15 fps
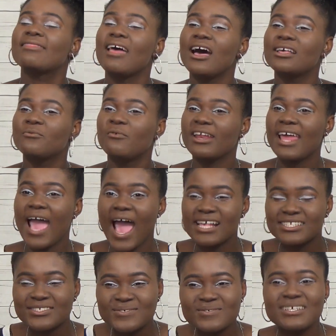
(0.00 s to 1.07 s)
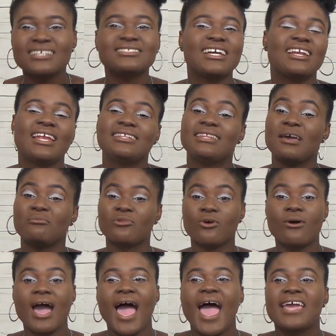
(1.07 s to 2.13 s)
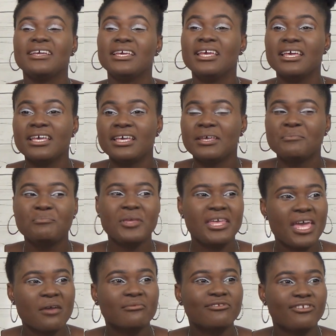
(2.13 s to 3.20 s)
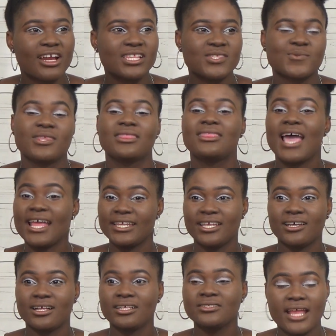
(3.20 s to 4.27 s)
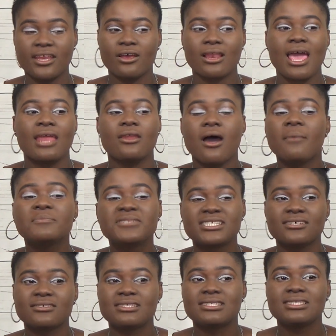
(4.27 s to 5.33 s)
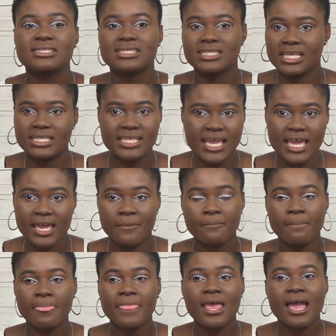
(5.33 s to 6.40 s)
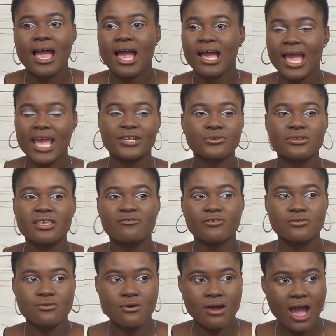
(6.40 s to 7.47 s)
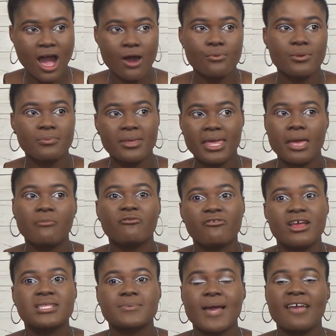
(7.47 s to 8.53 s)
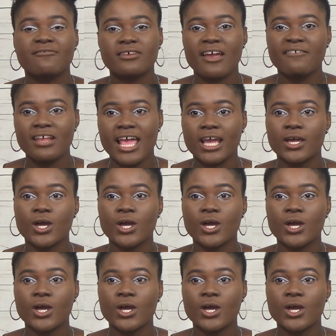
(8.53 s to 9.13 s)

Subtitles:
And that as soon as I let them go, I became friends with Daniel, and up to today, I don't even know how we became friends, but I